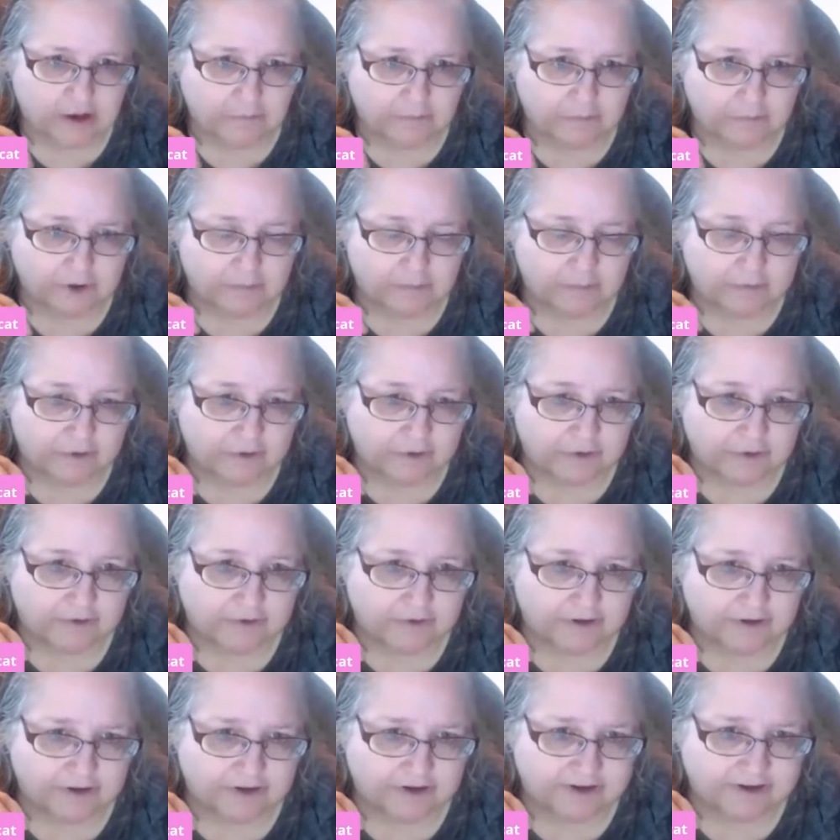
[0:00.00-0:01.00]
we
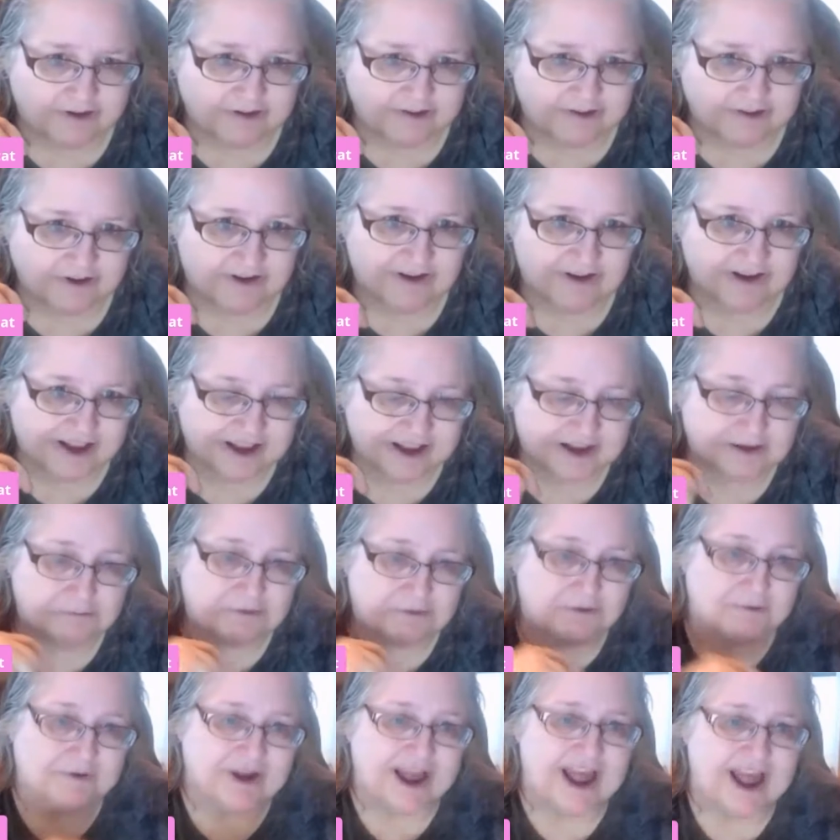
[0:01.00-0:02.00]
were talking
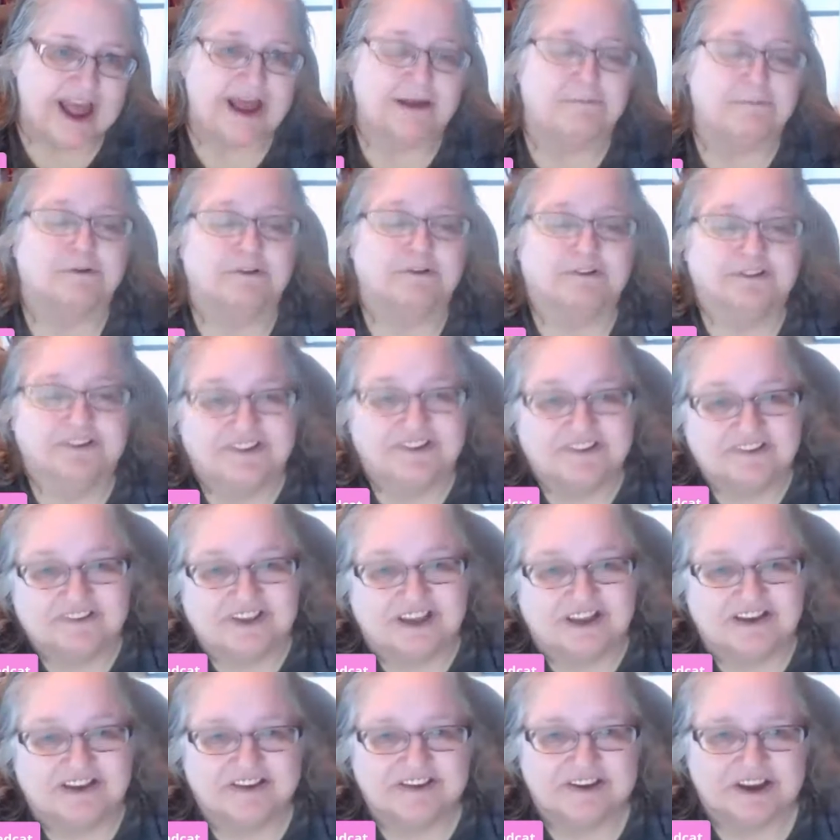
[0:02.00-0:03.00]
about animals and
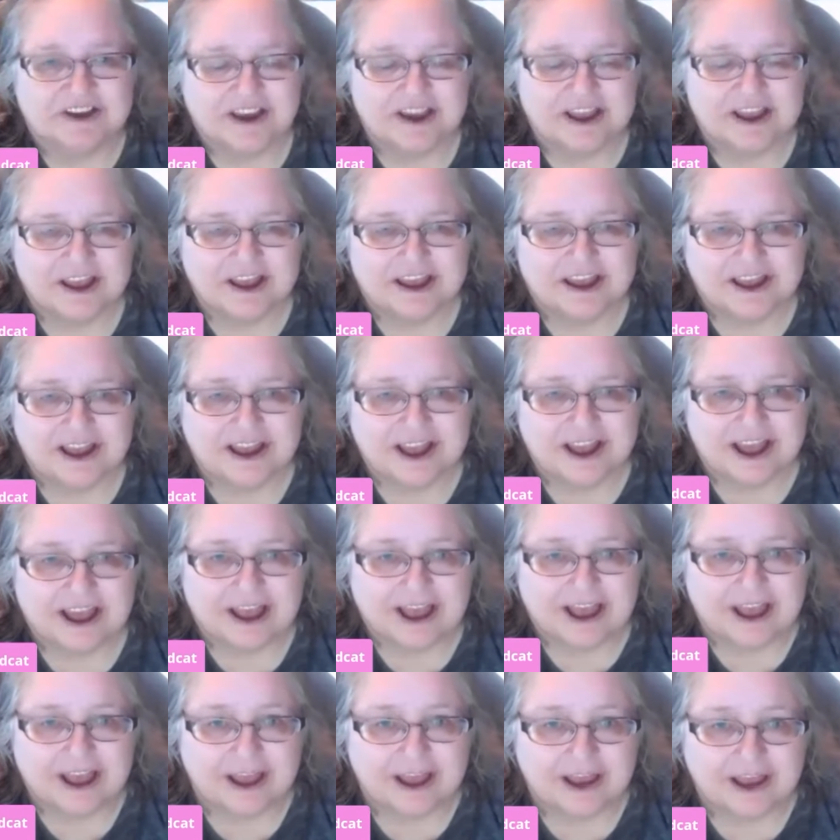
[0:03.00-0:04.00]
such,
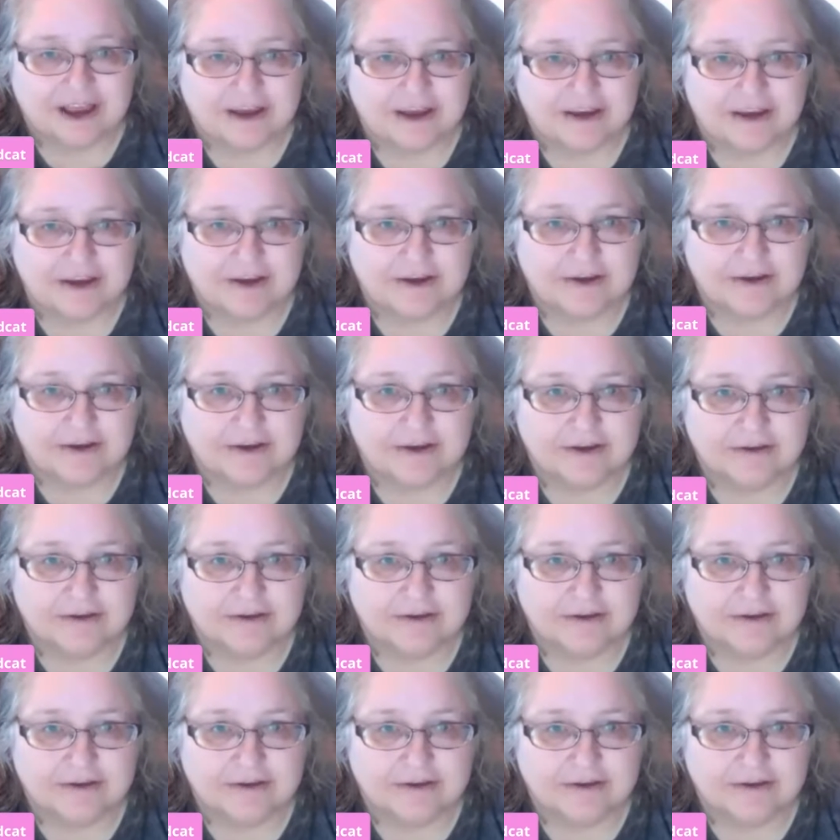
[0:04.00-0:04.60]
and